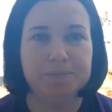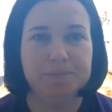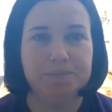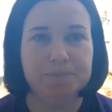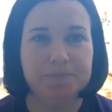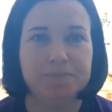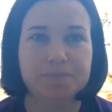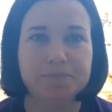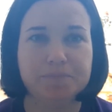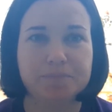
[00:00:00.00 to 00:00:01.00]

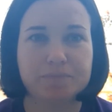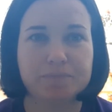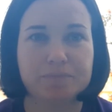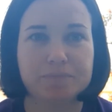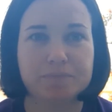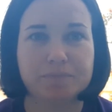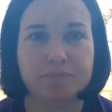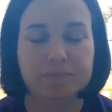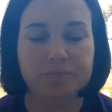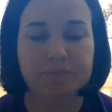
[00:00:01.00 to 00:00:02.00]

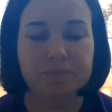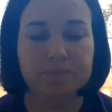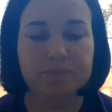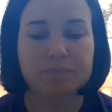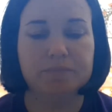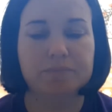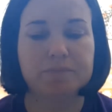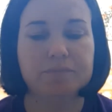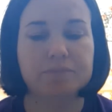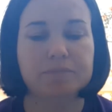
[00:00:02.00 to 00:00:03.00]

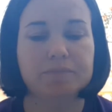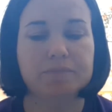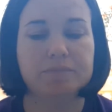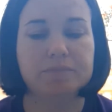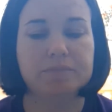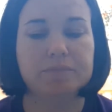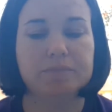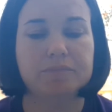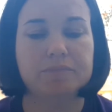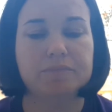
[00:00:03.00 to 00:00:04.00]

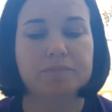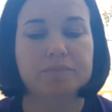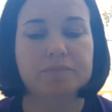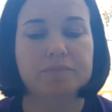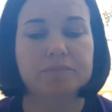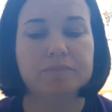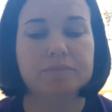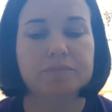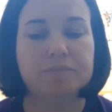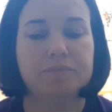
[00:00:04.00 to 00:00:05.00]

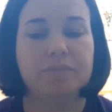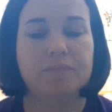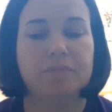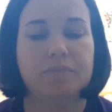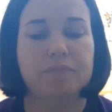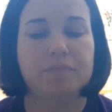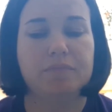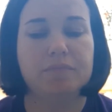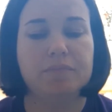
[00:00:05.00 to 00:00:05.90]
[no speech]